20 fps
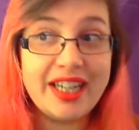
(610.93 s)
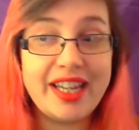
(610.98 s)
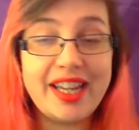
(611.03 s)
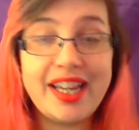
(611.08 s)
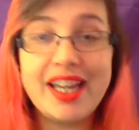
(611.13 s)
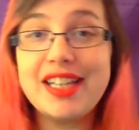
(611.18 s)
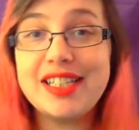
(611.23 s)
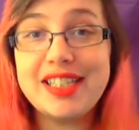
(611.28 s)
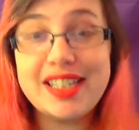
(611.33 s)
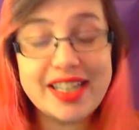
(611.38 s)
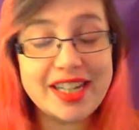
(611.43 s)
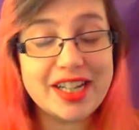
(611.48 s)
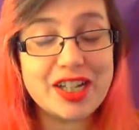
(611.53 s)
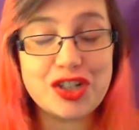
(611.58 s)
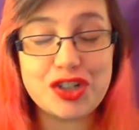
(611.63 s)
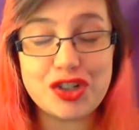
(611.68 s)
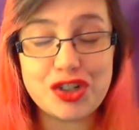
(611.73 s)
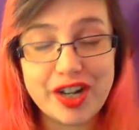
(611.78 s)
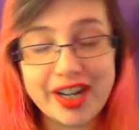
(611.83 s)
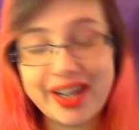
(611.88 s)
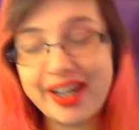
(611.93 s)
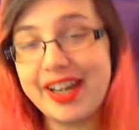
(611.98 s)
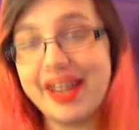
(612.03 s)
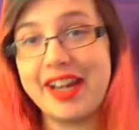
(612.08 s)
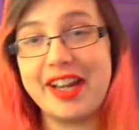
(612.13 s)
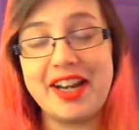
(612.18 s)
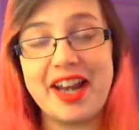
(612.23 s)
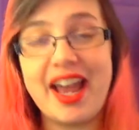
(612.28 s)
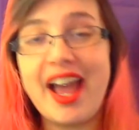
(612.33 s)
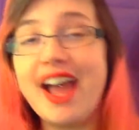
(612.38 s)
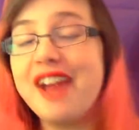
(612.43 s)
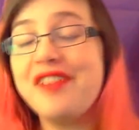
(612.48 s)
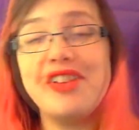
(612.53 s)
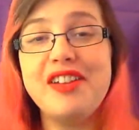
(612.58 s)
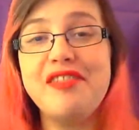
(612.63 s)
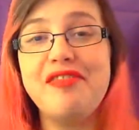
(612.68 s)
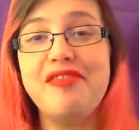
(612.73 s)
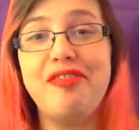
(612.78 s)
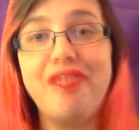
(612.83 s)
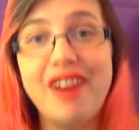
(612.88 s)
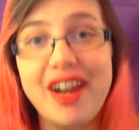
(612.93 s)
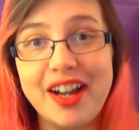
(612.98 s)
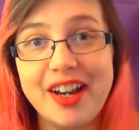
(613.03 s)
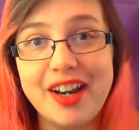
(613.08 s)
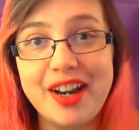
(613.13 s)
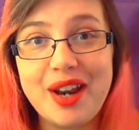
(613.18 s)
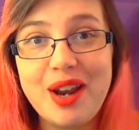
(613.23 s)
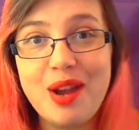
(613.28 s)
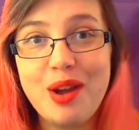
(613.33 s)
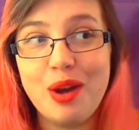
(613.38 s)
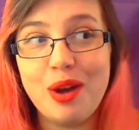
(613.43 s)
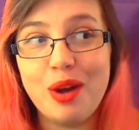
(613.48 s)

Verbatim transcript: eating and drinking and having fun